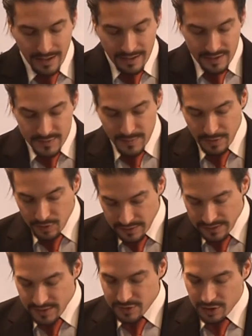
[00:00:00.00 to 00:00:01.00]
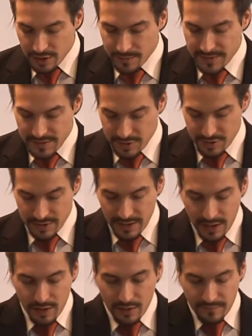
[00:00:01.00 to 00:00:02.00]
He has been holding his current position,
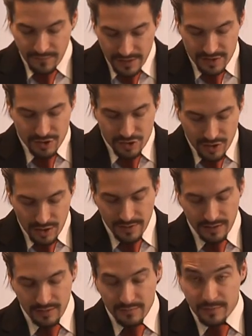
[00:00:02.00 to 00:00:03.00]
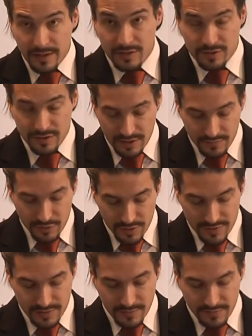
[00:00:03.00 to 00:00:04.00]
Vice Chairman of the Ministry of
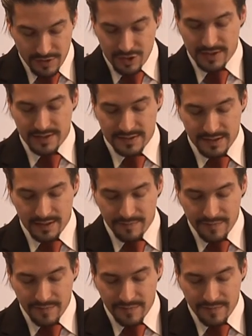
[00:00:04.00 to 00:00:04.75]
Tourism of Tajikistan,